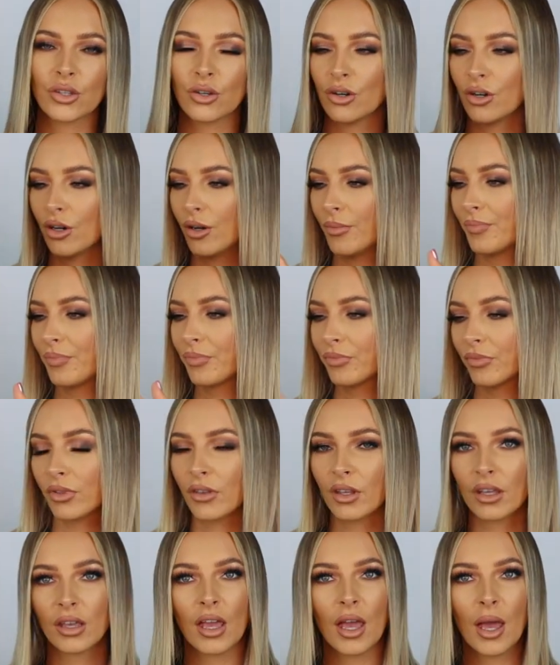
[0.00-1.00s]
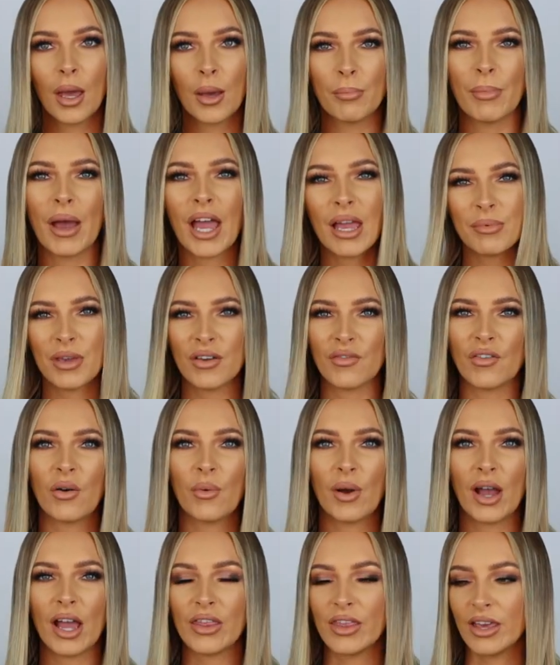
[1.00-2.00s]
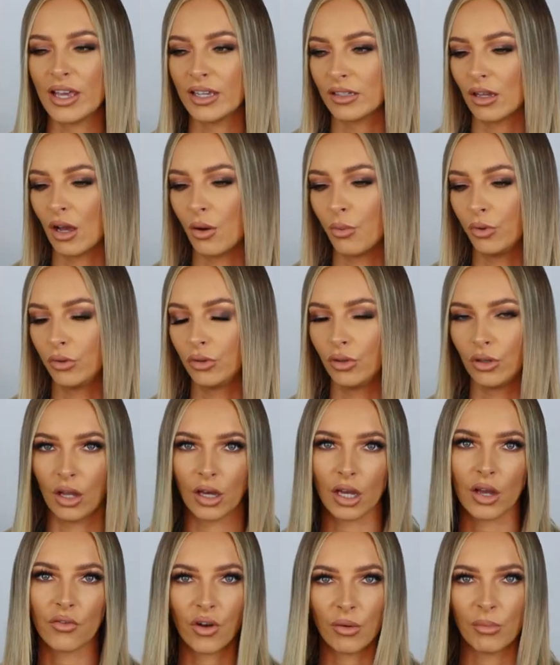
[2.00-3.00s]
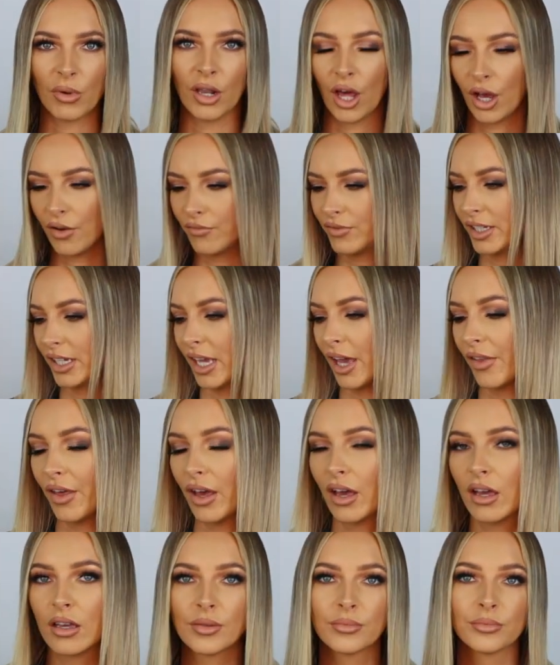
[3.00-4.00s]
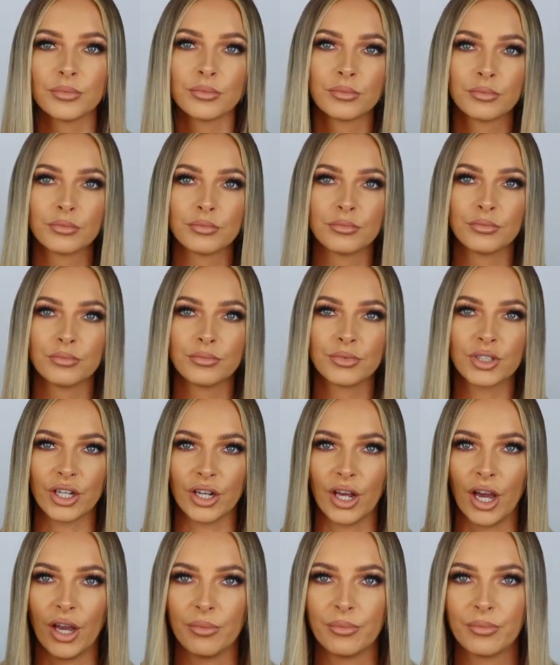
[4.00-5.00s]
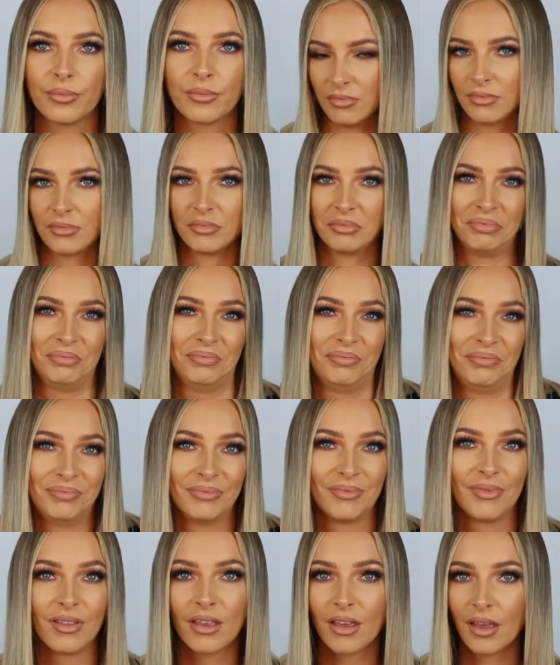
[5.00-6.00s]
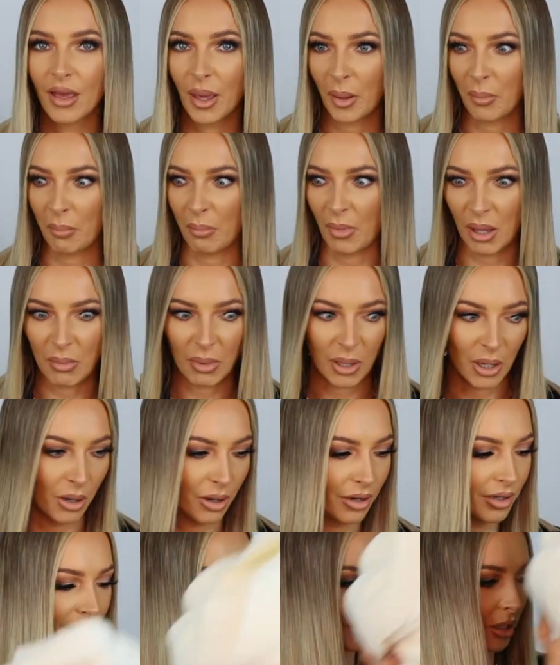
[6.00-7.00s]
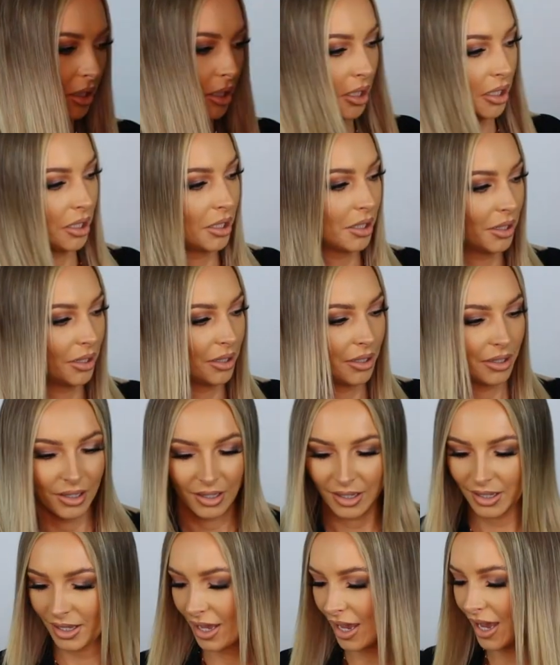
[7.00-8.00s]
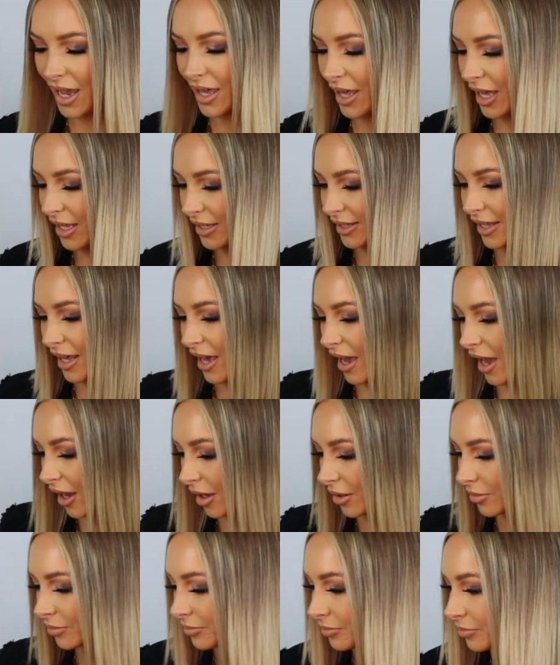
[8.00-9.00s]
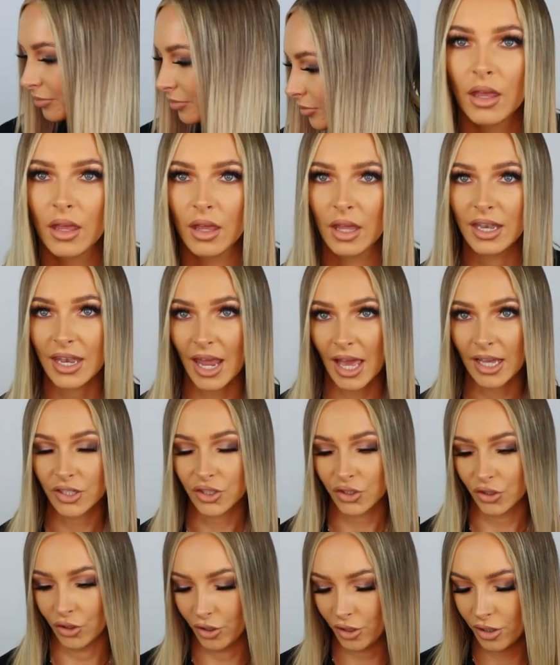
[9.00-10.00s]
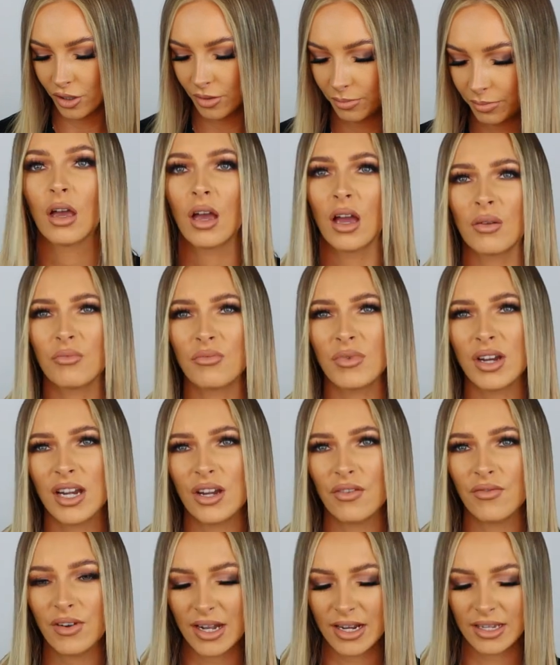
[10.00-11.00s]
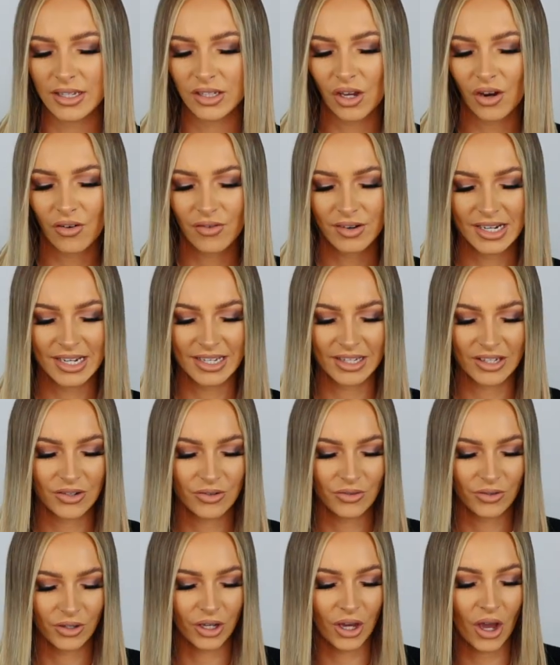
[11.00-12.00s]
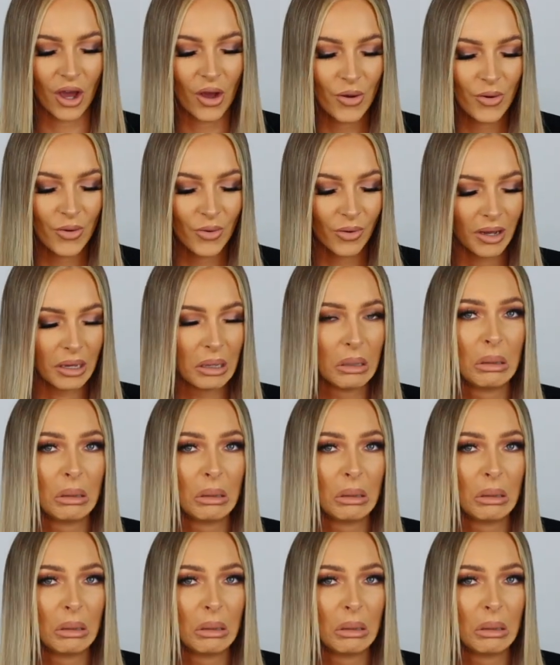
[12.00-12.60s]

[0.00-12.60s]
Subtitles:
thought, maybe if I wear this, I will look like I've got my life together. Don't know. Maybe not. And that's that. Next up, I'm really, really sorry, it's another coat.